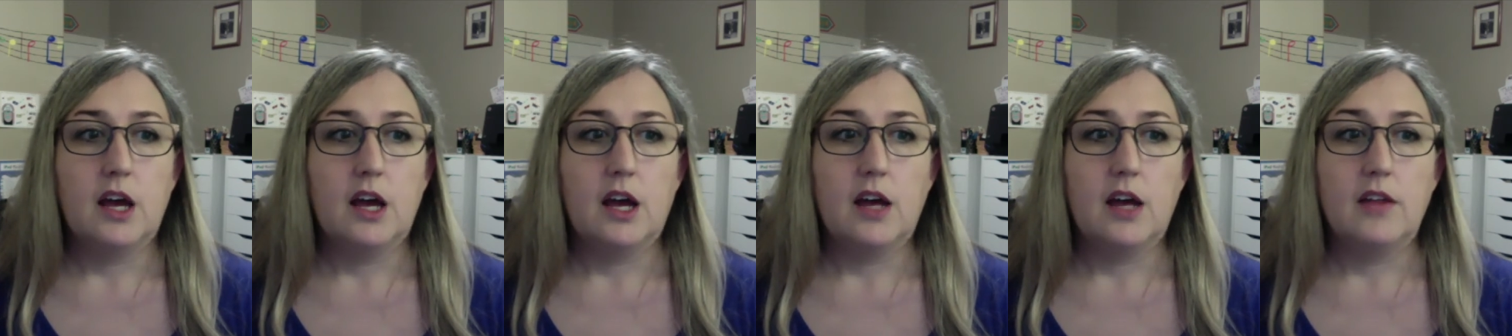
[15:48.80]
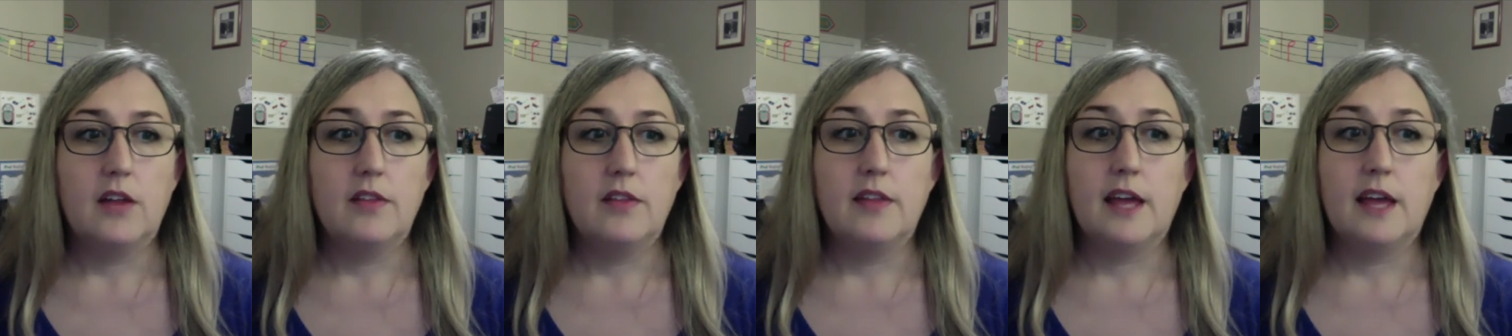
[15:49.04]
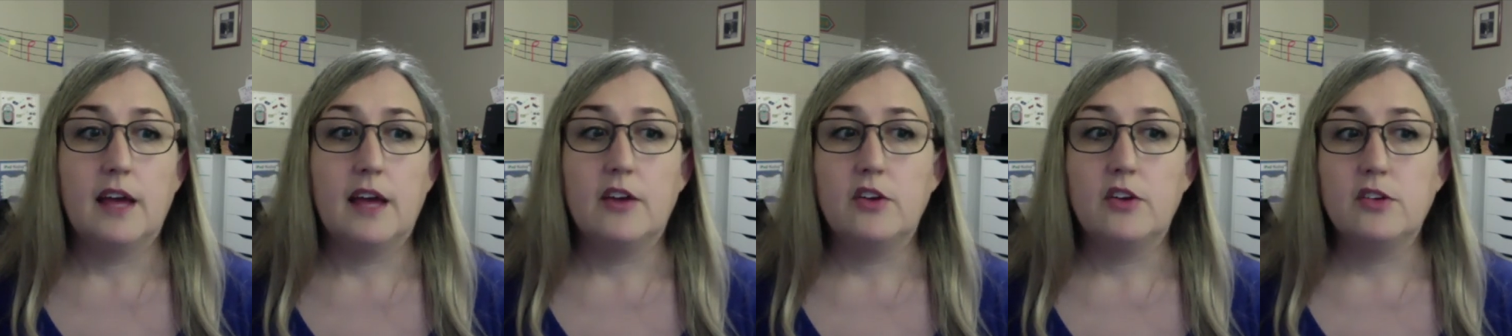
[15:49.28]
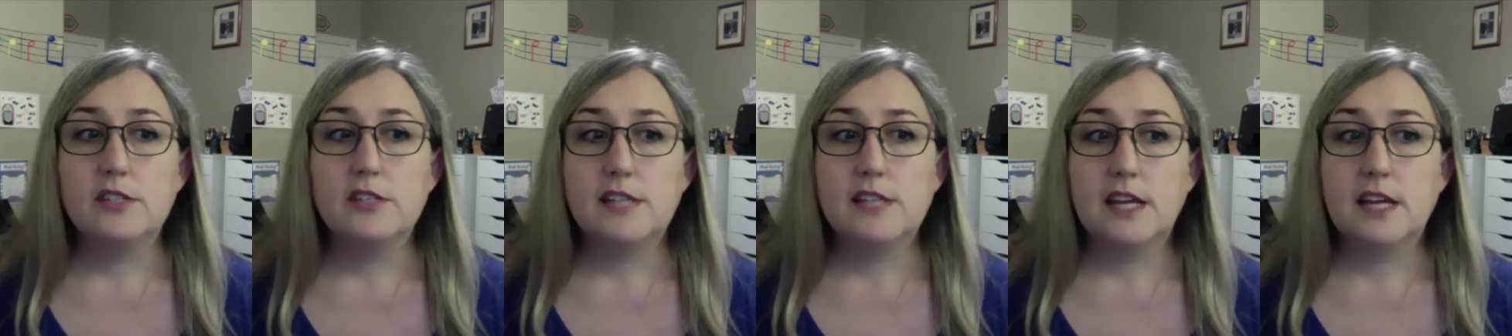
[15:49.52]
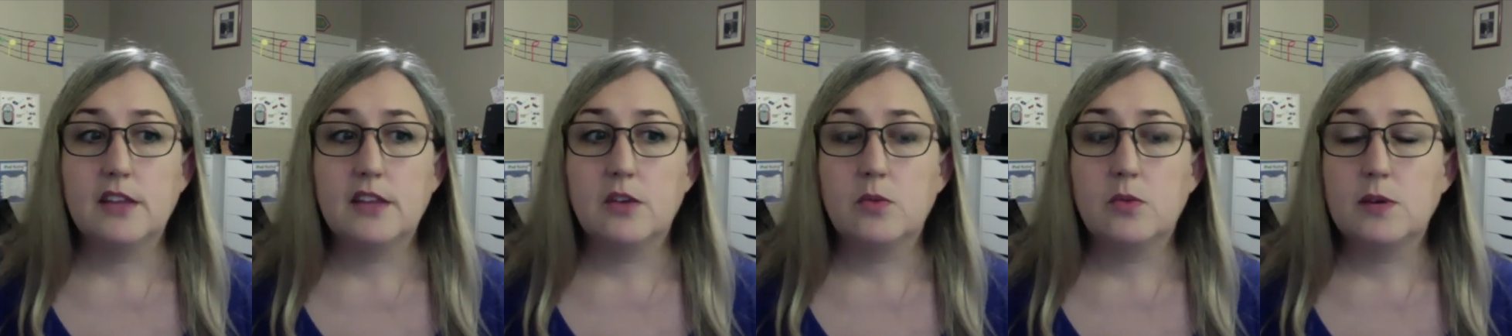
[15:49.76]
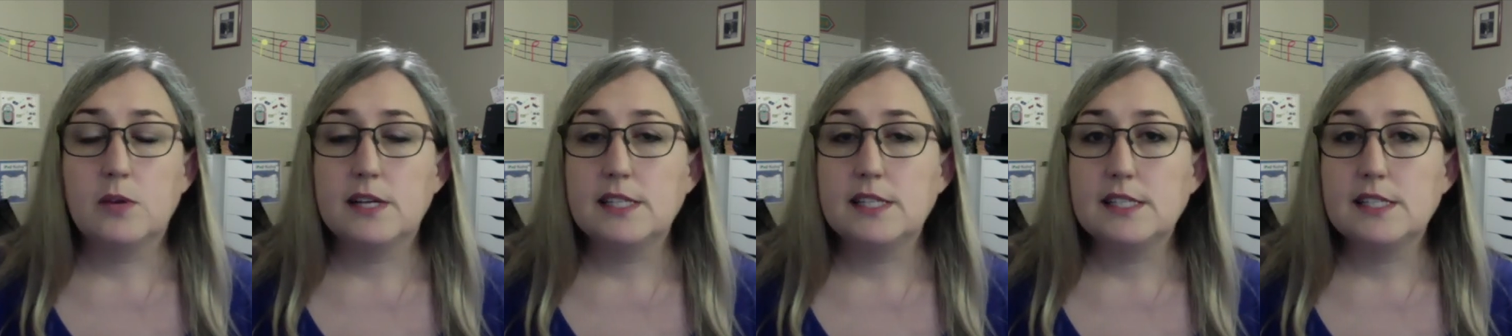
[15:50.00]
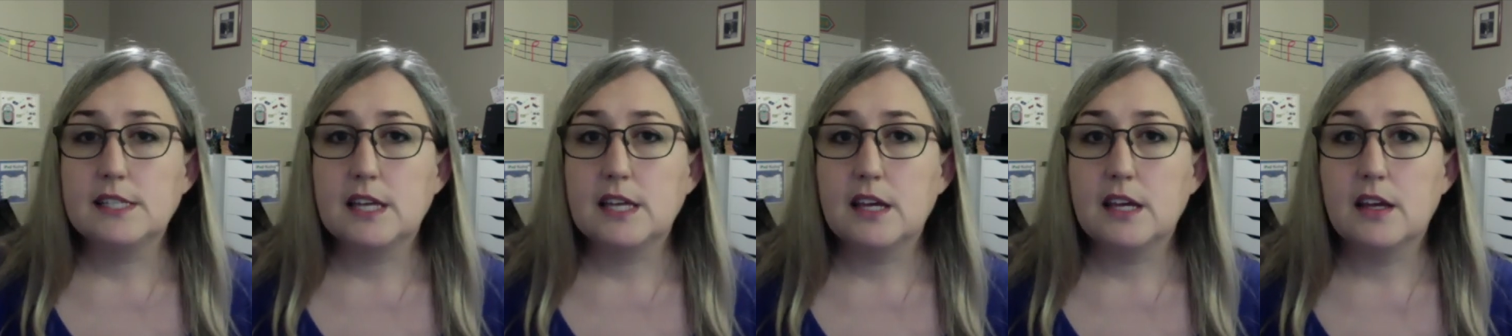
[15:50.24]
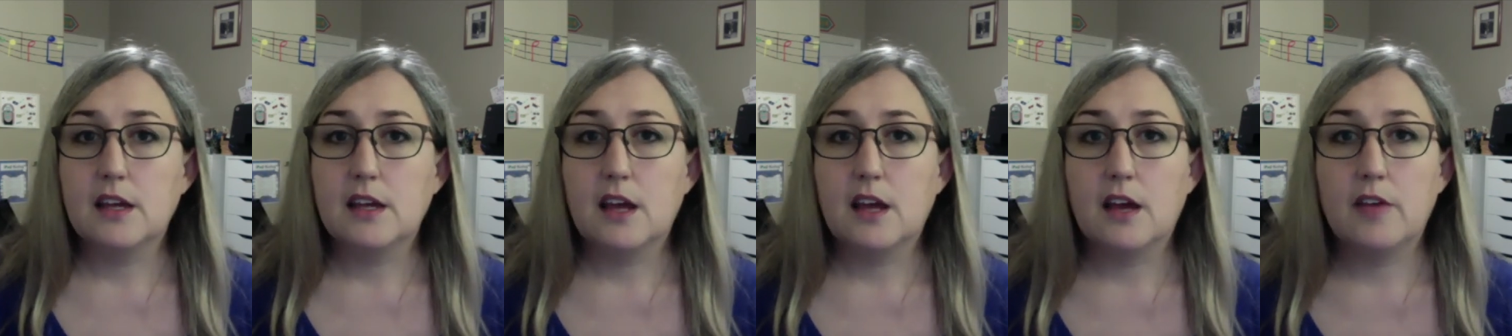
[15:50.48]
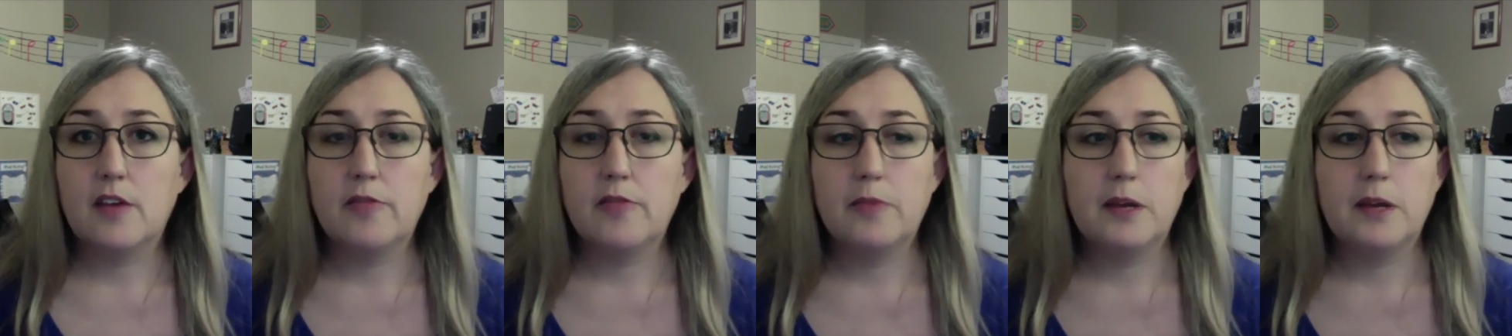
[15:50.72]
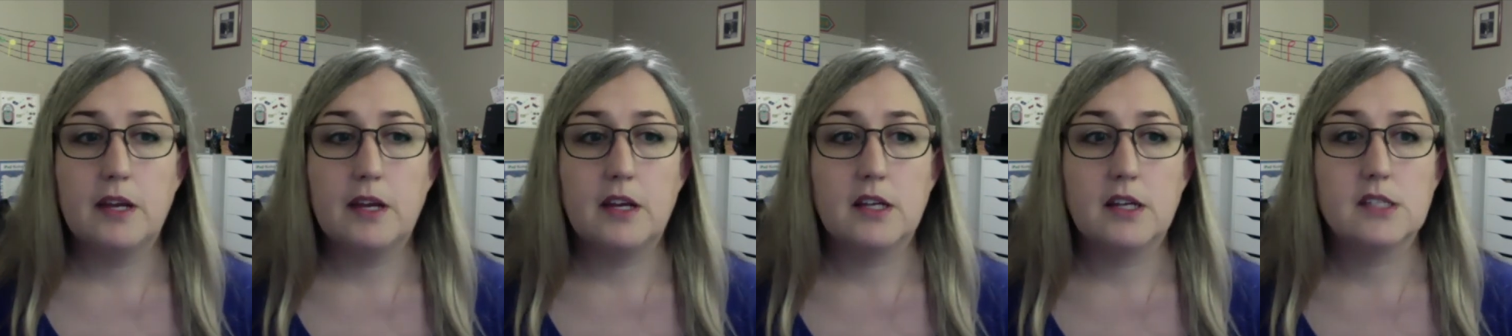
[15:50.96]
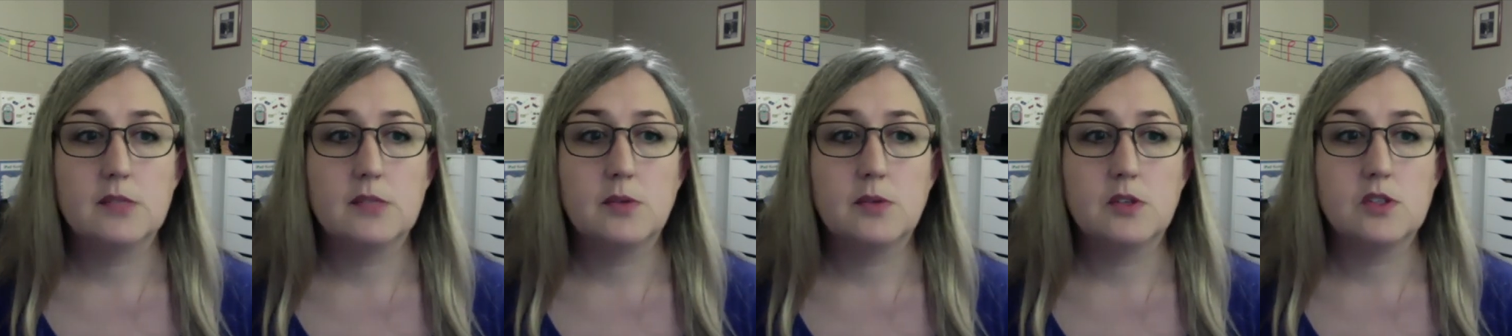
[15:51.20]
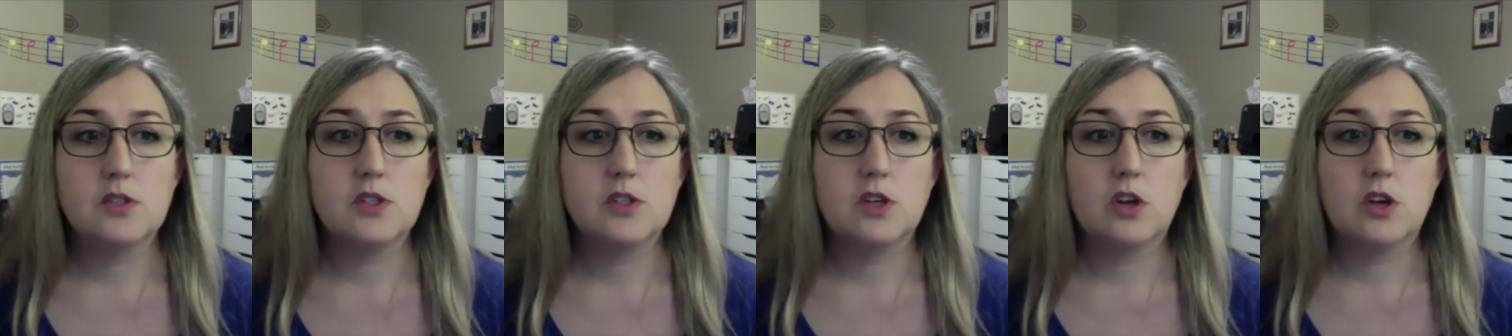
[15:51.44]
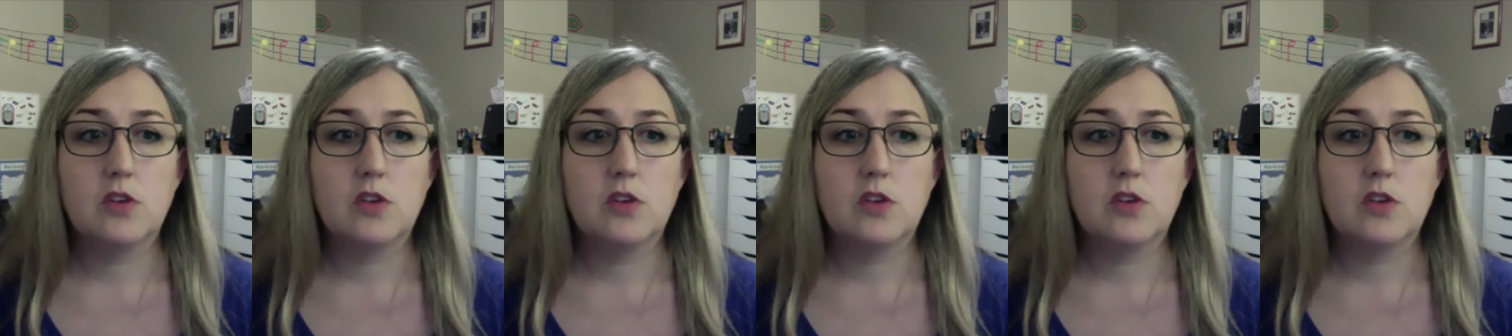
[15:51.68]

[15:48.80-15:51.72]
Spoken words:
They understand the risk of being exposed to